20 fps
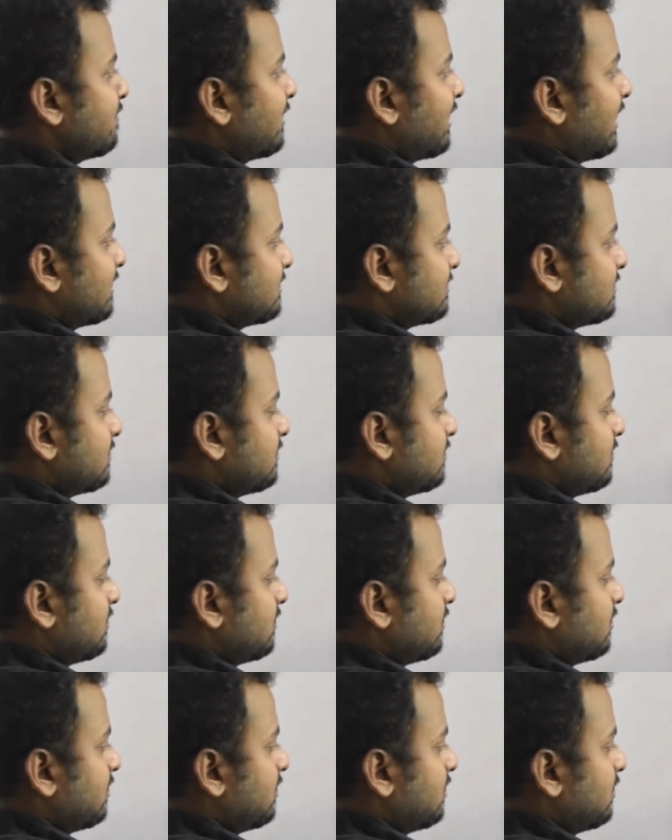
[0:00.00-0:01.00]
plus,
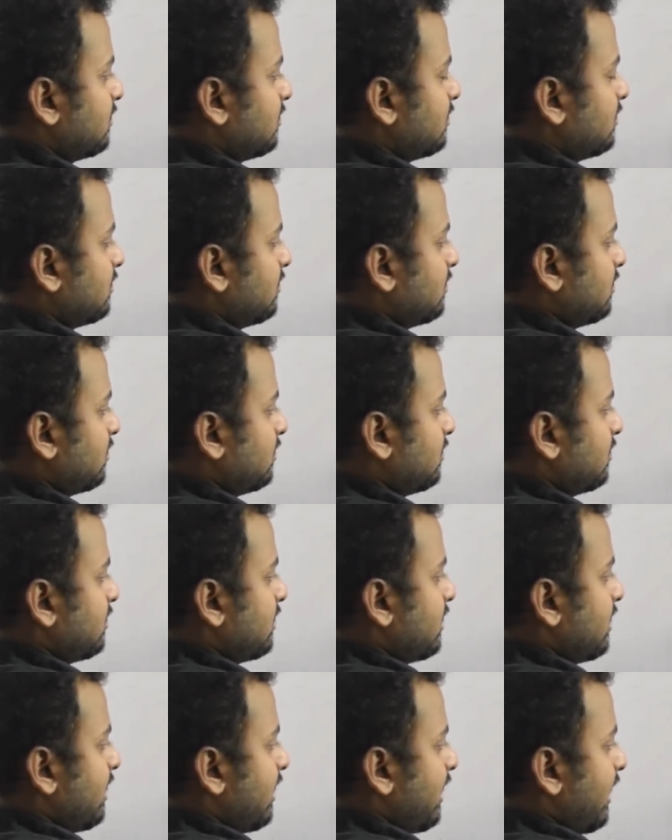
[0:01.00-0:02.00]

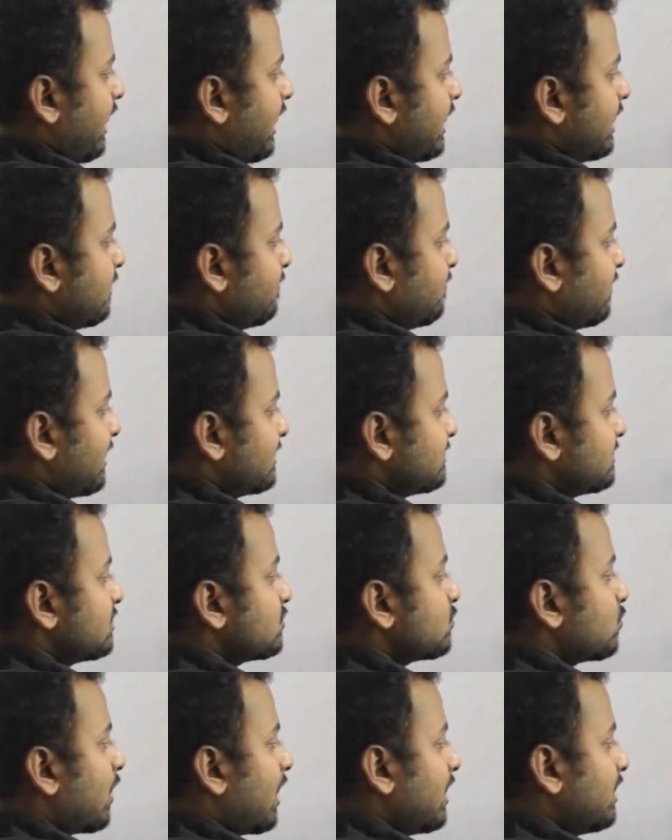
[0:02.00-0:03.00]
Na plus
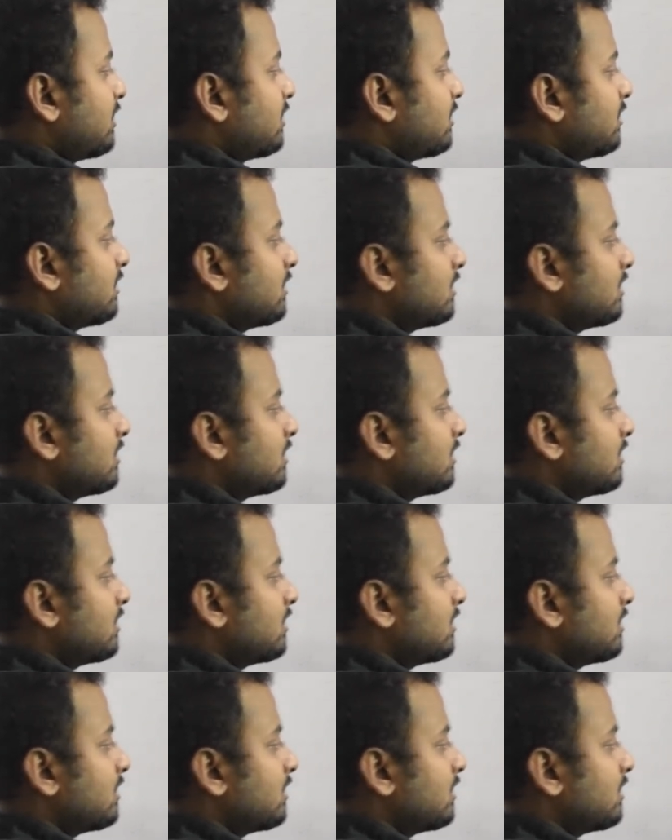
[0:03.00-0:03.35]
is what?